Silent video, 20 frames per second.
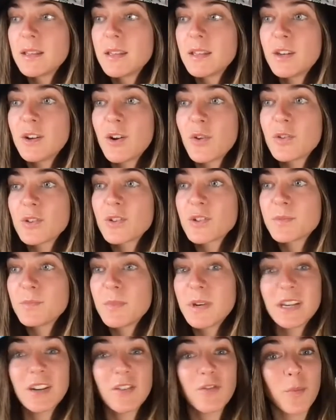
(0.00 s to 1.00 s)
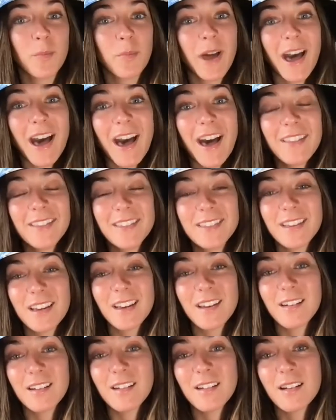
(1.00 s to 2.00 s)
There's many different paths
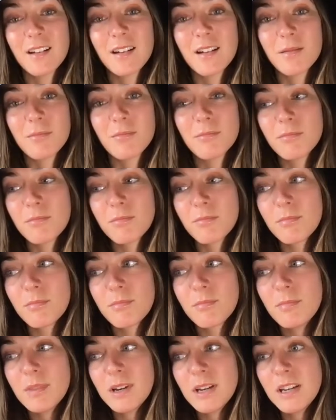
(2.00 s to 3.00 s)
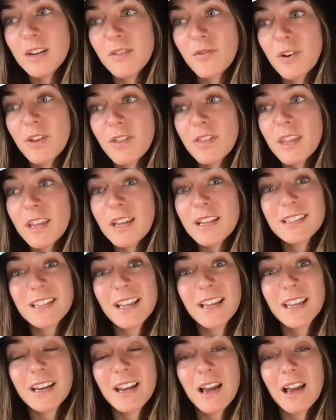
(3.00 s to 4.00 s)
and many different things
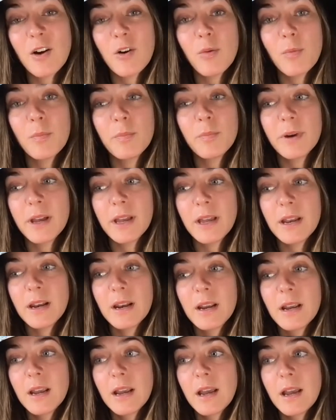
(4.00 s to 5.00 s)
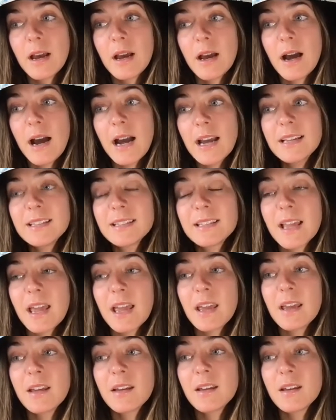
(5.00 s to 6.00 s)
that can help. But I
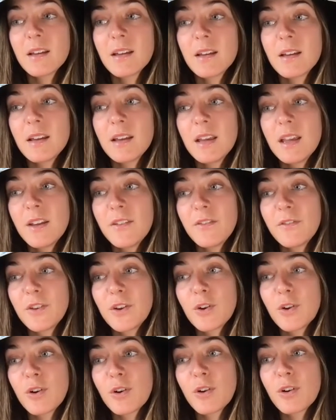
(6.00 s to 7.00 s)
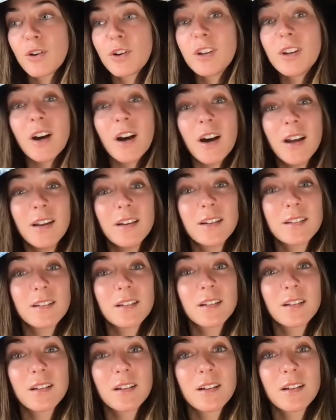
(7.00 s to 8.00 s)
say, if your gut
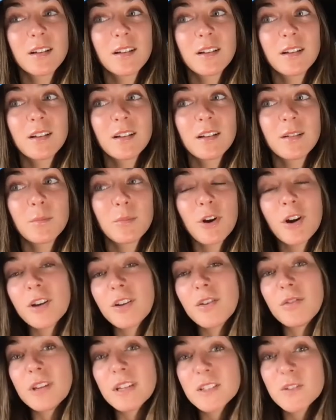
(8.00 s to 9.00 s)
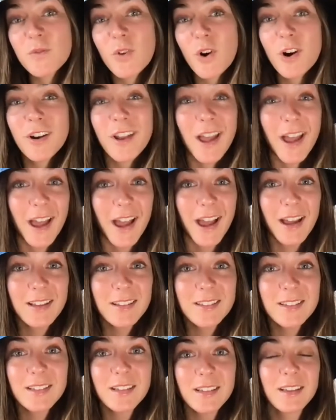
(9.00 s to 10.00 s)
brought you this far to
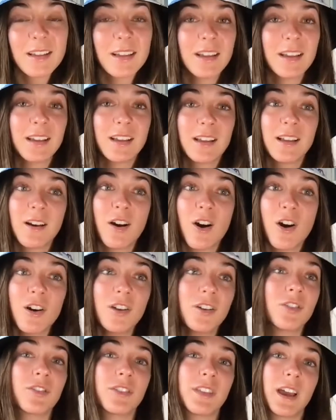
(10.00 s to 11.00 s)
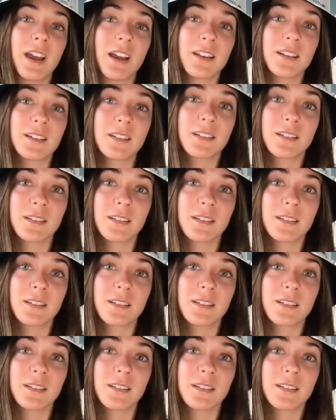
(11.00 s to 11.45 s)
ask, honor that,